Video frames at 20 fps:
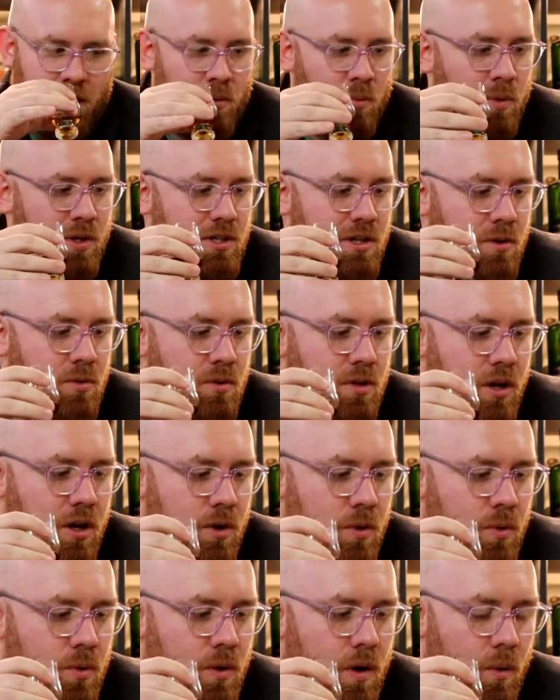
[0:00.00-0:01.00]
We don't
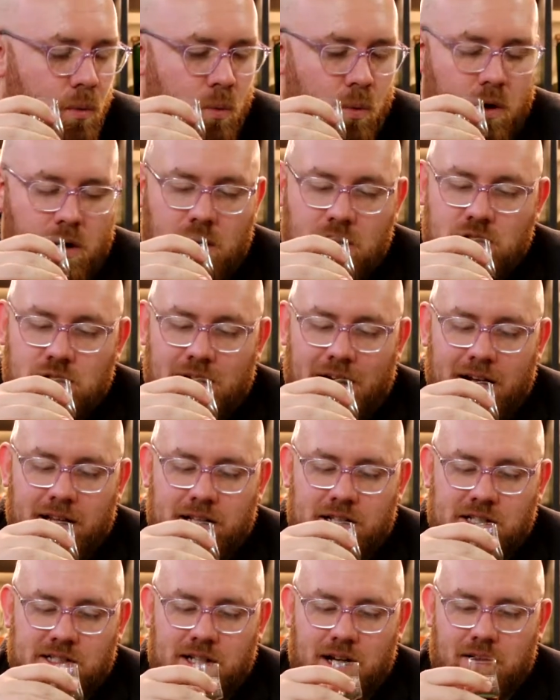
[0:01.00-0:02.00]
know what
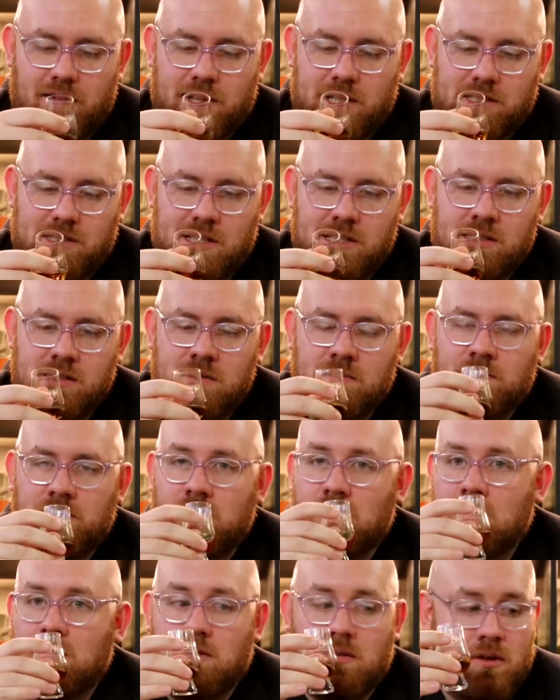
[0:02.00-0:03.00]
either distillery this is.
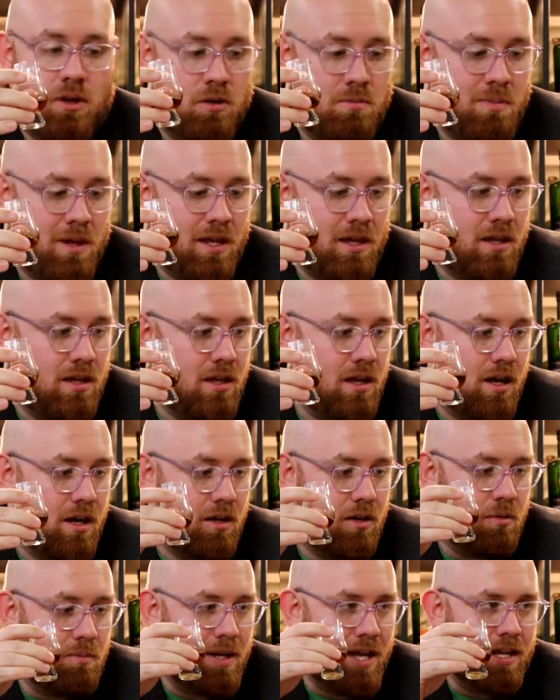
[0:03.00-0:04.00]
Could be
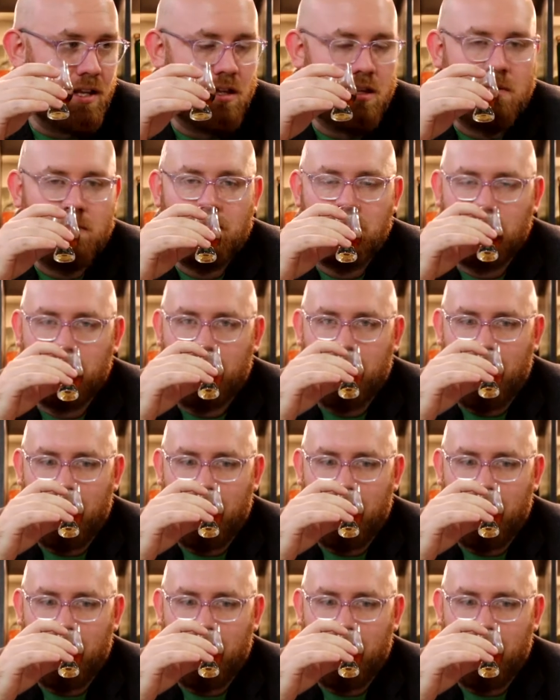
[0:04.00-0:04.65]
any of them.